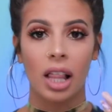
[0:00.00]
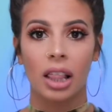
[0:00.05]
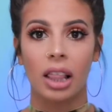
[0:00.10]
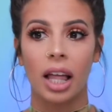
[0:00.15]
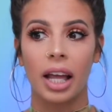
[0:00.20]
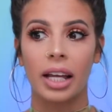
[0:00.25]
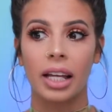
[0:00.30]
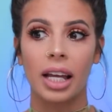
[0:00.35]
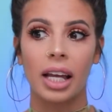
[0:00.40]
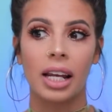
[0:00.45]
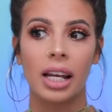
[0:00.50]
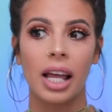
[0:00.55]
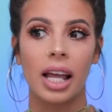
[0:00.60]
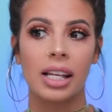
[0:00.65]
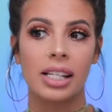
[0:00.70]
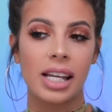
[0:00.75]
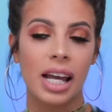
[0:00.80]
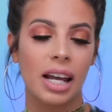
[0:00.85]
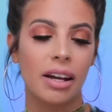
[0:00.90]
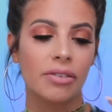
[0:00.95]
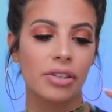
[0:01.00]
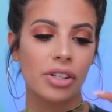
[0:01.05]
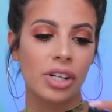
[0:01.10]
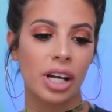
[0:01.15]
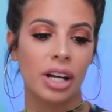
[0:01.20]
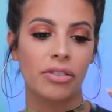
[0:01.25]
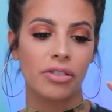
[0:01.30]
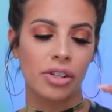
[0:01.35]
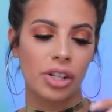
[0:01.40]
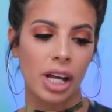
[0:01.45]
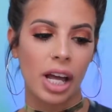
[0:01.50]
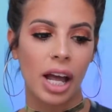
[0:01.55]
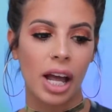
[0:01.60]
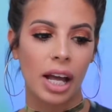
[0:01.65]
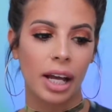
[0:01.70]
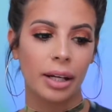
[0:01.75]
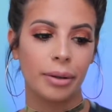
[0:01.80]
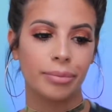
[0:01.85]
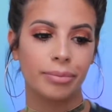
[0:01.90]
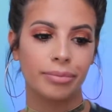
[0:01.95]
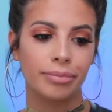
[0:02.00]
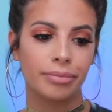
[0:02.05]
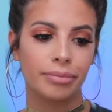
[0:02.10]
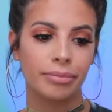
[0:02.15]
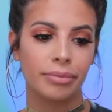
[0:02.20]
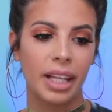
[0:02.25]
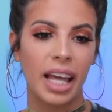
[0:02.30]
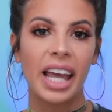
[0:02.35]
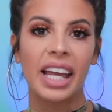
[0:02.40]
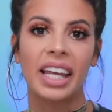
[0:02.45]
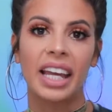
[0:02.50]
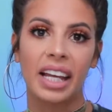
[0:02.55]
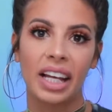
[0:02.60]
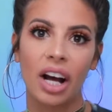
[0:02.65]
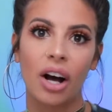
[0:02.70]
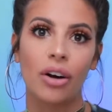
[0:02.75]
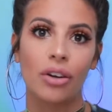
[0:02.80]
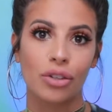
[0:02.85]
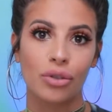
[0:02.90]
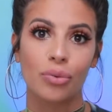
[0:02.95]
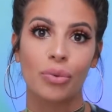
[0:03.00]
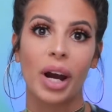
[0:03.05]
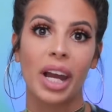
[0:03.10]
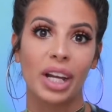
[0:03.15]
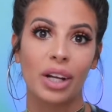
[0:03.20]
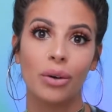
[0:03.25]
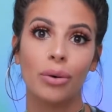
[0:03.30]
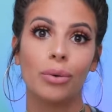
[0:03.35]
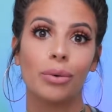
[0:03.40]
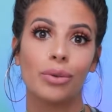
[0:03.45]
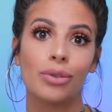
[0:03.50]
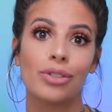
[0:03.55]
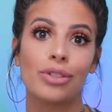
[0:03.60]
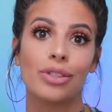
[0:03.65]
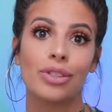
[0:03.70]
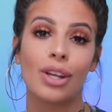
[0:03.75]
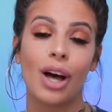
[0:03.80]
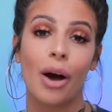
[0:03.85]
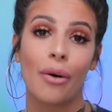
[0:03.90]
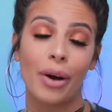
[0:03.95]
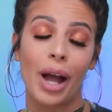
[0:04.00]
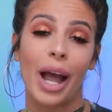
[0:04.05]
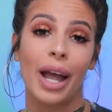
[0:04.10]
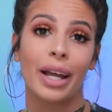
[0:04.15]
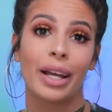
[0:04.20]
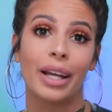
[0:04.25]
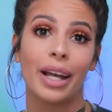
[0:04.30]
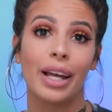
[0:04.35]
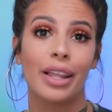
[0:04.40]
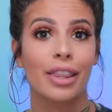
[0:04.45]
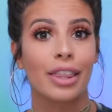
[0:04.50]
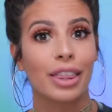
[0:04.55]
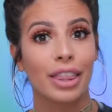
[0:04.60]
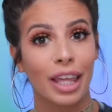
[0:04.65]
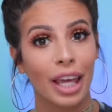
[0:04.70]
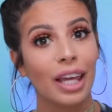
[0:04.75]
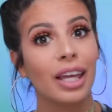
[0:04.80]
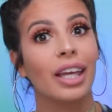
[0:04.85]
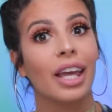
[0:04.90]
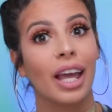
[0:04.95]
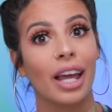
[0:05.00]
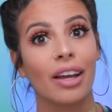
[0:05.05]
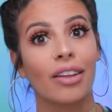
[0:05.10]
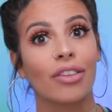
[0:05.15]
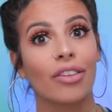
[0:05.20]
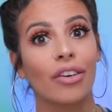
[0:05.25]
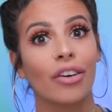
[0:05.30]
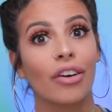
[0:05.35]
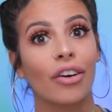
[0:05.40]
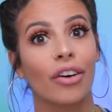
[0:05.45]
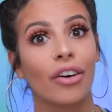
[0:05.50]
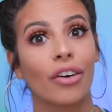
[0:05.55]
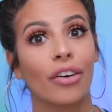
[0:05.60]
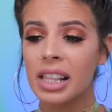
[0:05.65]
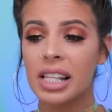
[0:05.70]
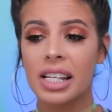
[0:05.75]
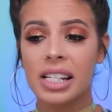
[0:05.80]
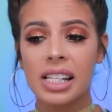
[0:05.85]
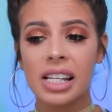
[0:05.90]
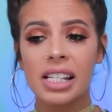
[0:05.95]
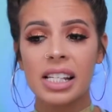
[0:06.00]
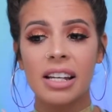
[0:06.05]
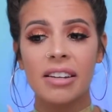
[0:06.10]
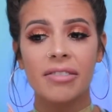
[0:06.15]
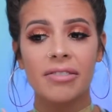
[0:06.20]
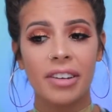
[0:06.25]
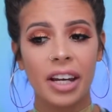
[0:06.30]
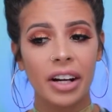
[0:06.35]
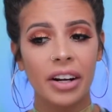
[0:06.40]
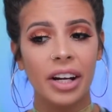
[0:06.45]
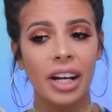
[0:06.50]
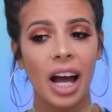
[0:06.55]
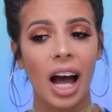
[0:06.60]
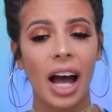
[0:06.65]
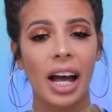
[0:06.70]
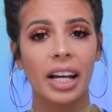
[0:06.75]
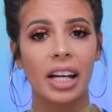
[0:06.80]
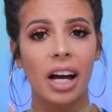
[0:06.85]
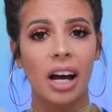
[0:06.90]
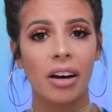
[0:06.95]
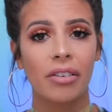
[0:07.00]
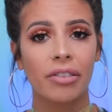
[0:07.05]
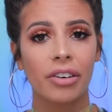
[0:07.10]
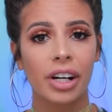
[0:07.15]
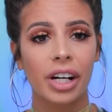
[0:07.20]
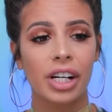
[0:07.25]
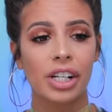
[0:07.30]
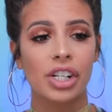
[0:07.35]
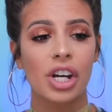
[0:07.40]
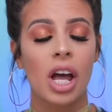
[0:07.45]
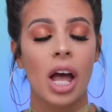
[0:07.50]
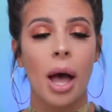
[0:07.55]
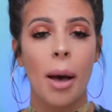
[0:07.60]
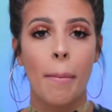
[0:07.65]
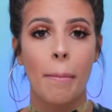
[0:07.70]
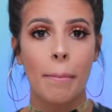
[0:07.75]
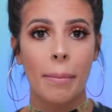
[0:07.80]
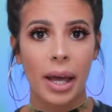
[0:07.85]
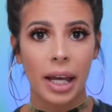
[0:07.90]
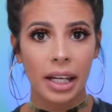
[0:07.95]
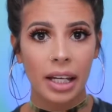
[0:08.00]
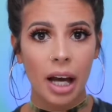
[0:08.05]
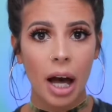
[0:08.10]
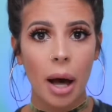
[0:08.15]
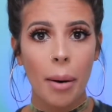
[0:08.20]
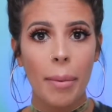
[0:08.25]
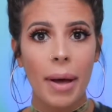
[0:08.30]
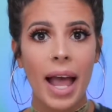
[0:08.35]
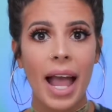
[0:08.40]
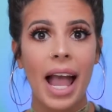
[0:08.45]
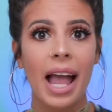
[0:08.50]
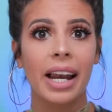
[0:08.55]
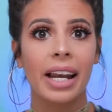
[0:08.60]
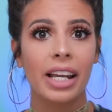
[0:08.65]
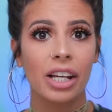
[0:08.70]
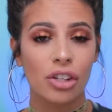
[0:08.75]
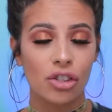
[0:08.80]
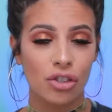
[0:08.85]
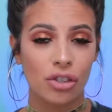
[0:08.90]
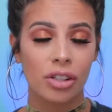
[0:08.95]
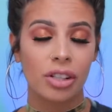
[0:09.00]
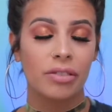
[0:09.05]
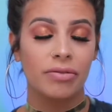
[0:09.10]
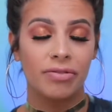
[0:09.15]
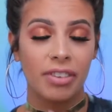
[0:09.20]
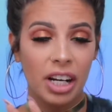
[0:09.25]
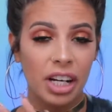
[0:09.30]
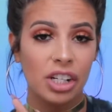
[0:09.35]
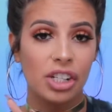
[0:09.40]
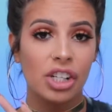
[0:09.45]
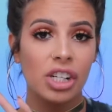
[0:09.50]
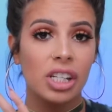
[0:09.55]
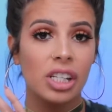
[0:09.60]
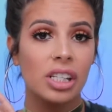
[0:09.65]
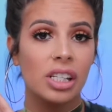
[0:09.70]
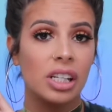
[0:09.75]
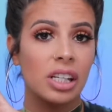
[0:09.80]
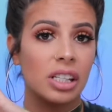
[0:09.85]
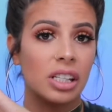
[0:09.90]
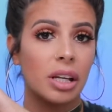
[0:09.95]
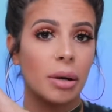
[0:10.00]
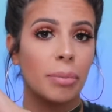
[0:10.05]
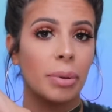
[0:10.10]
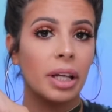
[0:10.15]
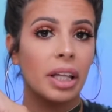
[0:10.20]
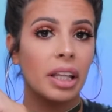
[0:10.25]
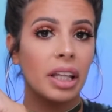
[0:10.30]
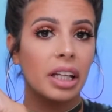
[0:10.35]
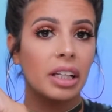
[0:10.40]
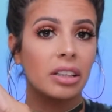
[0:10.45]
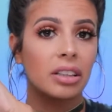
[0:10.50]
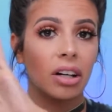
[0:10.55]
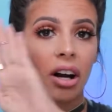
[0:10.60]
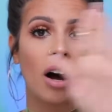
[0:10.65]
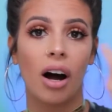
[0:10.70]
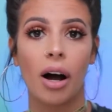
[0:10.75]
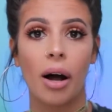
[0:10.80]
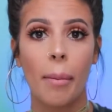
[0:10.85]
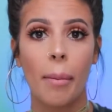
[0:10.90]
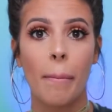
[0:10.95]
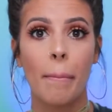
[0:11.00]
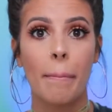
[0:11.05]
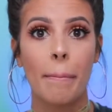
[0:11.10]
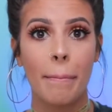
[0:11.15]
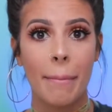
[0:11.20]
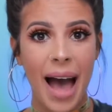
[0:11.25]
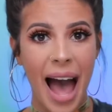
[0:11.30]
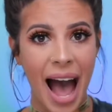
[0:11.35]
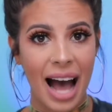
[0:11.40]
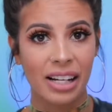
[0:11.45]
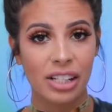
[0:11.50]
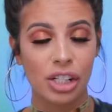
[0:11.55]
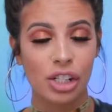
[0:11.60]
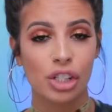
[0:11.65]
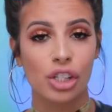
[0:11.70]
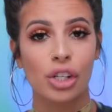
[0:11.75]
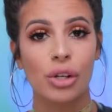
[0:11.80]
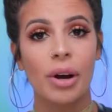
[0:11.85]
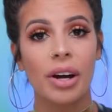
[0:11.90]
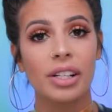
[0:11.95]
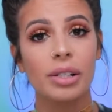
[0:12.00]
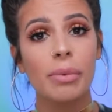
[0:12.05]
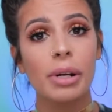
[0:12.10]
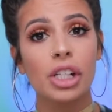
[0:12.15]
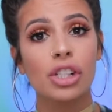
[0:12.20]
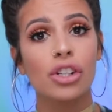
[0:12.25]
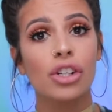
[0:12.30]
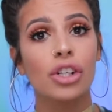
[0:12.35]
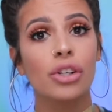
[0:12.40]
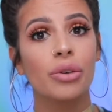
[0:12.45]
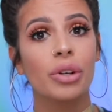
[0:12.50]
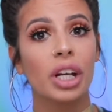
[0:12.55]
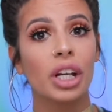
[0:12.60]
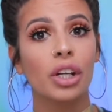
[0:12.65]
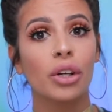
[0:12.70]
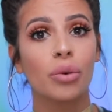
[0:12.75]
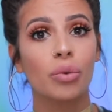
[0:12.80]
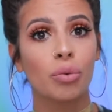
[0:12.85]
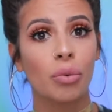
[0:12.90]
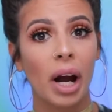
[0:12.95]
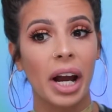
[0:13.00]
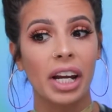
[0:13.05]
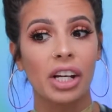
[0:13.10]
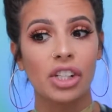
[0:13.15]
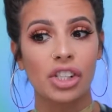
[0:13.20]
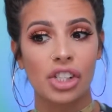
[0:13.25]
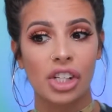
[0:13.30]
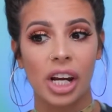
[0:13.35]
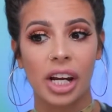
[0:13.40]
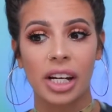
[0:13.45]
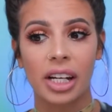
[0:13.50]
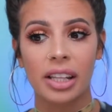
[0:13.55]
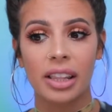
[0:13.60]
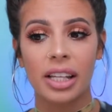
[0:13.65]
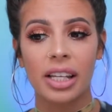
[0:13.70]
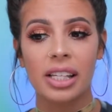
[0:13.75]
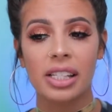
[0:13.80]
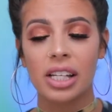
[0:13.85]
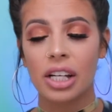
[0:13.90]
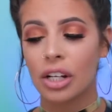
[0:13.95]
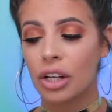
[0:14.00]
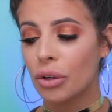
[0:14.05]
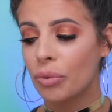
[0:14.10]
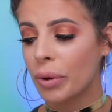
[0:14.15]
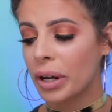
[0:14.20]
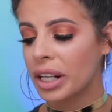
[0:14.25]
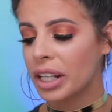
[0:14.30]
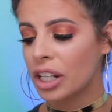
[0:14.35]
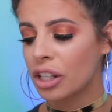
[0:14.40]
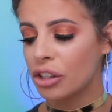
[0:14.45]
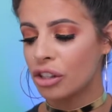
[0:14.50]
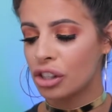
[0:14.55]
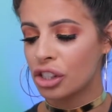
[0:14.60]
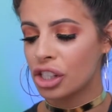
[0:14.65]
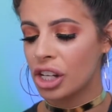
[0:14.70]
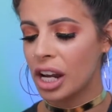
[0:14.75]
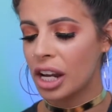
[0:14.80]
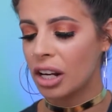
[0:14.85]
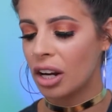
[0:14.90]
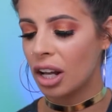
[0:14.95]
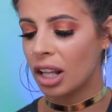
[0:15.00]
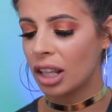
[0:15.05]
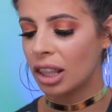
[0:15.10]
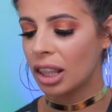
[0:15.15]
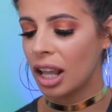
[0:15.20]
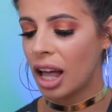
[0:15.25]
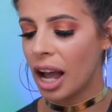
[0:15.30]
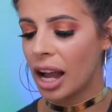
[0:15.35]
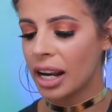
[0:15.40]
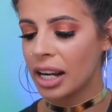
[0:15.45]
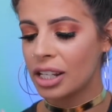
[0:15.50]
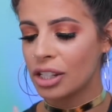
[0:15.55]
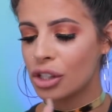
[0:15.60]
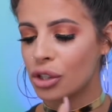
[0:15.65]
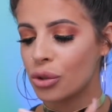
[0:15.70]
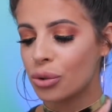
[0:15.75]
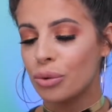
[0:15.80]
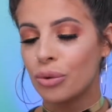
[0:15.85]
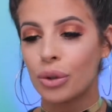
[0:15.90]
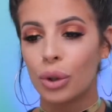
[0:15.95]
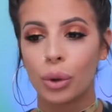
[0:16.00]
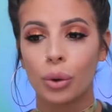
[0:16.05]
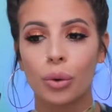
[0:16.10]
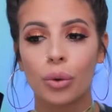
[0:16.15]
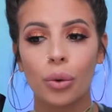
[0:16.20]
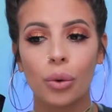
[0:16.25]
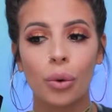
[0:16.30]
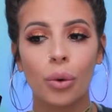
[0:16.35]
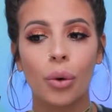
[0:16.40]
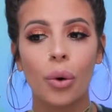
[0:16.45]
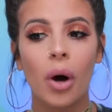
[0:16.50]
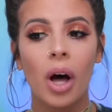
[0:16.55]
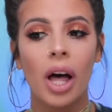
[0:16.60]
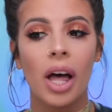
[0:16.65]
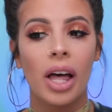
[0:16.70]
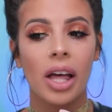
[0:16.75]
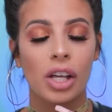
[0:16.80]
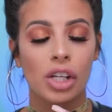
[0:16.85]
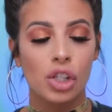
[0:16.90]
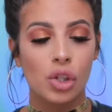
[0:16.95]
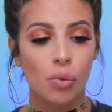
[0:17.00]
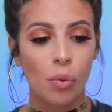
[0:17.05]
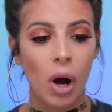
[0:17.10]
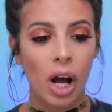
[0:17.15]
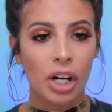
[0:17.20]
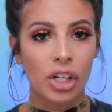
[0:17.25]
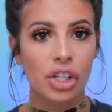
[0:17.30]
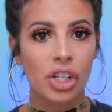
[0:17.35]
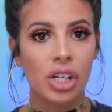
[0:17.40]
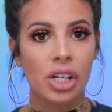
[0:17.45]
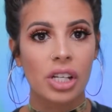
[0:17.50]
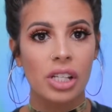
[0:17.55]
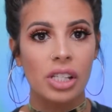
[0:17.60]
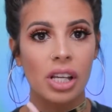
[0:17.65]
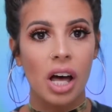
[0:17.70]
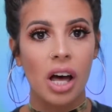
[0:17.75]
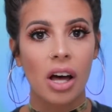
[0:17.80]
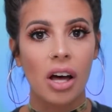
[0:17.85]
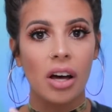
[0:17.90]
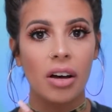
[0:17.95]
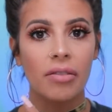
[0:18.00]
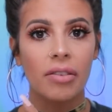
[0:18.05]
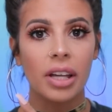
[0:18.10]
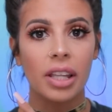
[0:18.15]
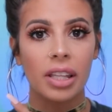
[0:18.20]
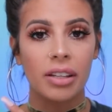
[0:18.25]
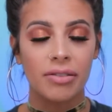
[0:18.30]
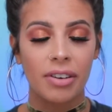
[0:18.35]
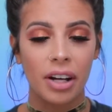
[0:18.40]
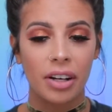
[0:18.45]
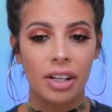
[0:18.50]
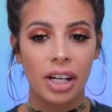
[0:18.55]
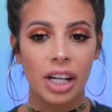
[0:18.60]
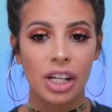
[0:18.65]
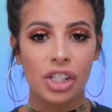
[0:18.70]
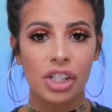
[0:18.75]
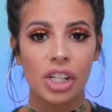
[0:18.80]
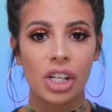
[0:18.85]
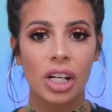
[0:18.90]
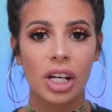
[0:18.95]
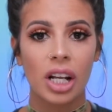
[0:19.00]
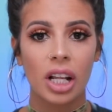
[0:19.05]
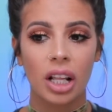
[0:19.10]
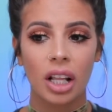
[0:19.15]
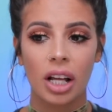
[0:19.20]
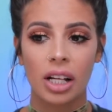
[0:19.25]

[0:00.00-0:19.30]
Like, and day after day after day, it can cause wrinkles. Okay, and skin cancer. This is a very high coverage makeup and it finishes is completely matte. So you have to make sure you get your right shade in this. A good way to get your shade online is to Google swatches of the foundation, and a